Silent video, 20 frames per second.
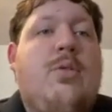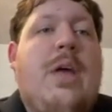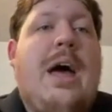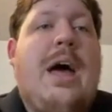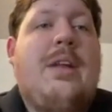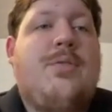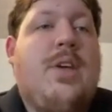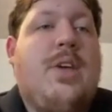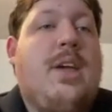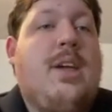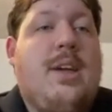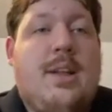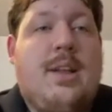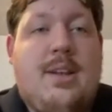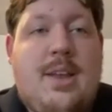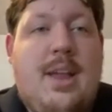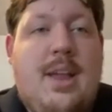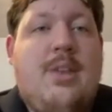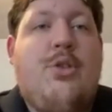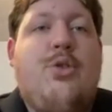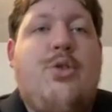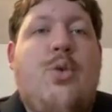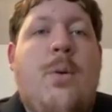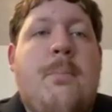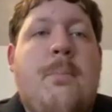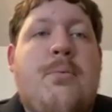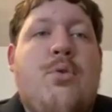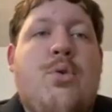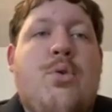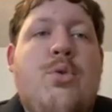that, if they can continue to
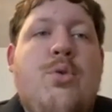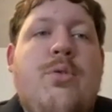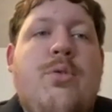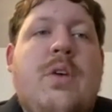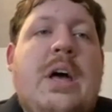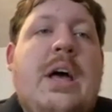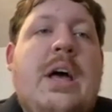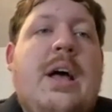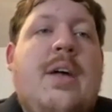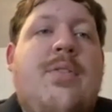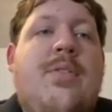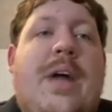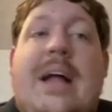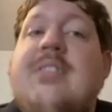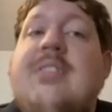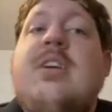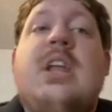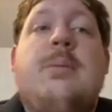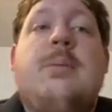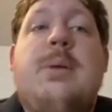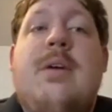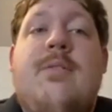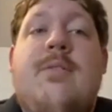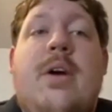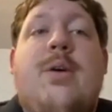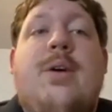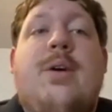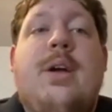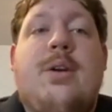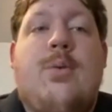improve, that's going to be a
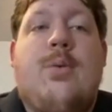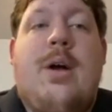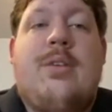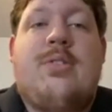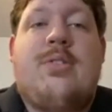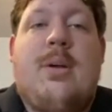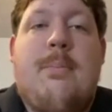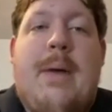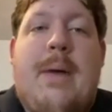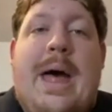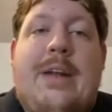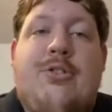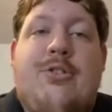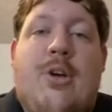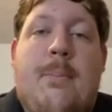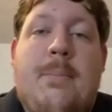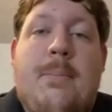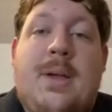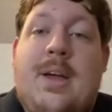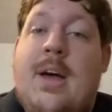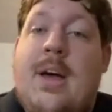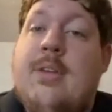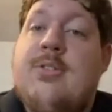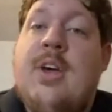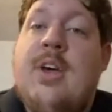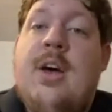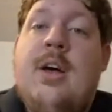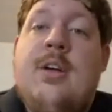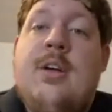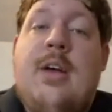very interesting matchup,
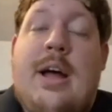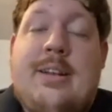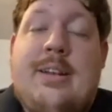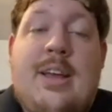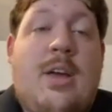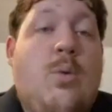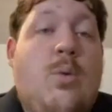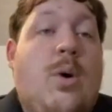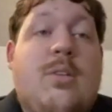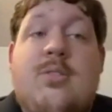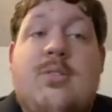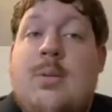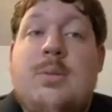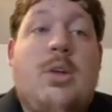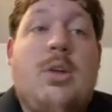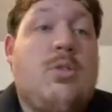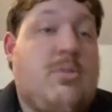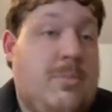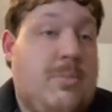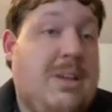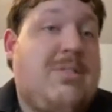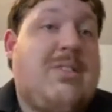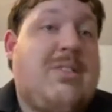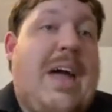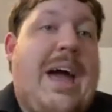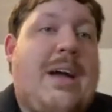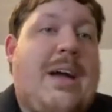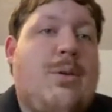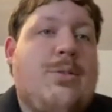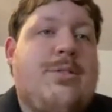because I tell you what, some of those missed
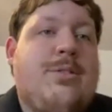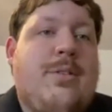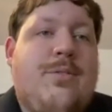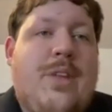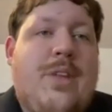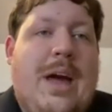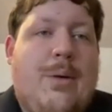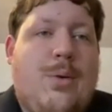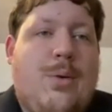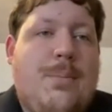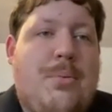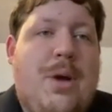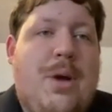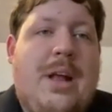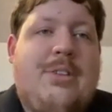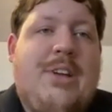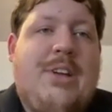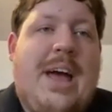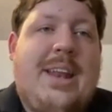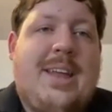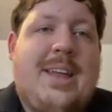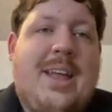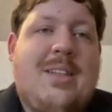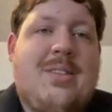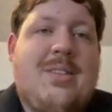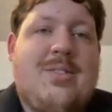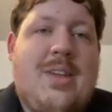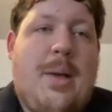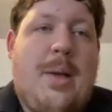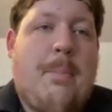tackles that Flowery Branch had
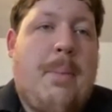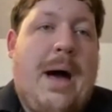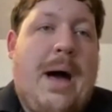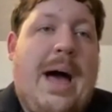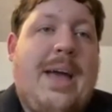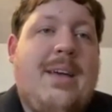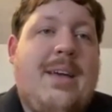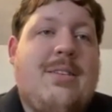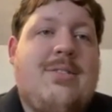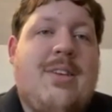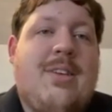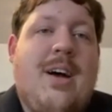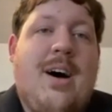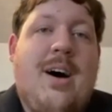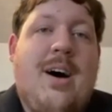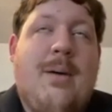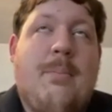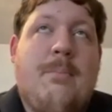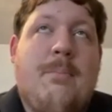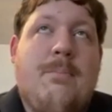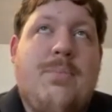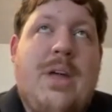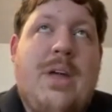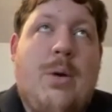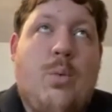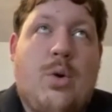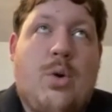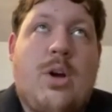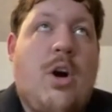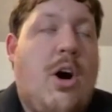against St. Pius
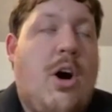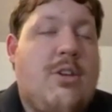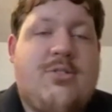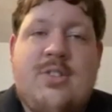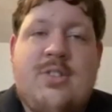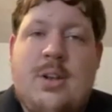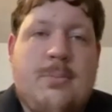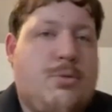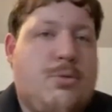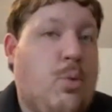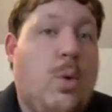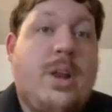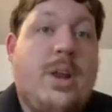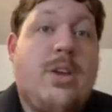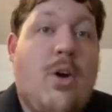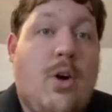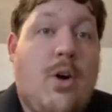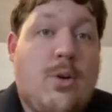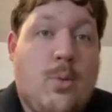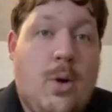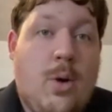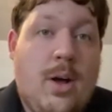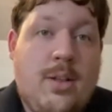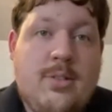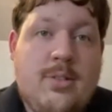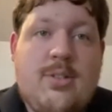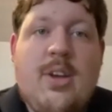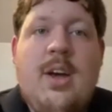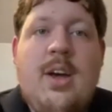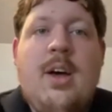that were costing them 20-yard
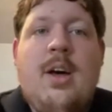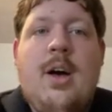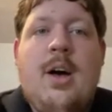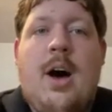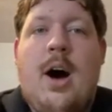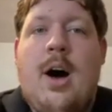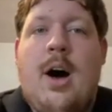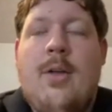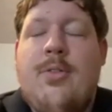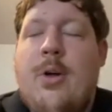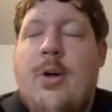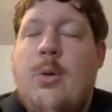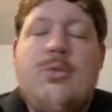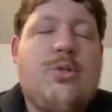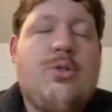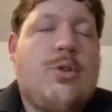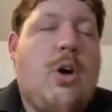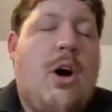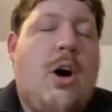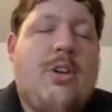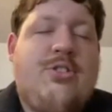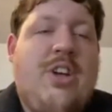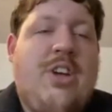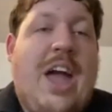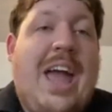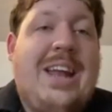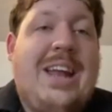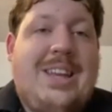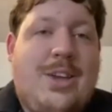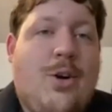runs, those will cost you
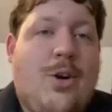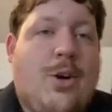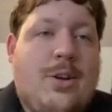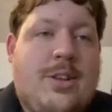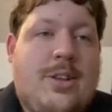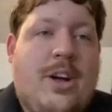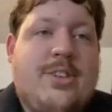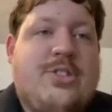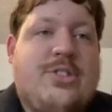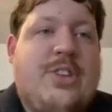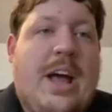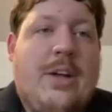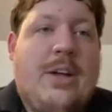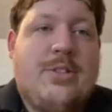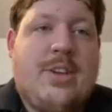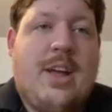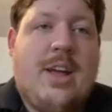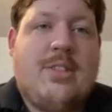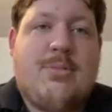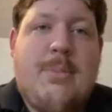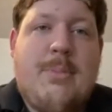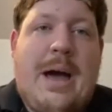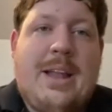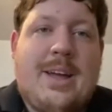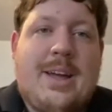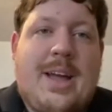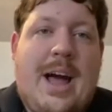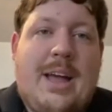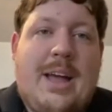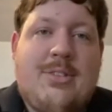80-yard touchdowns against
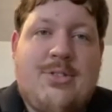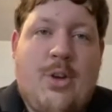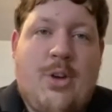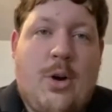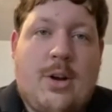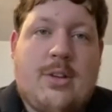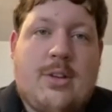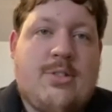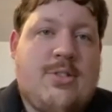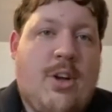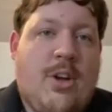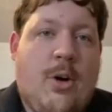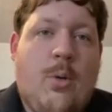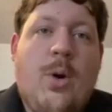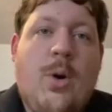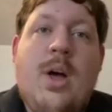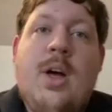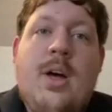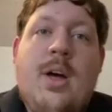Malachi Starks. So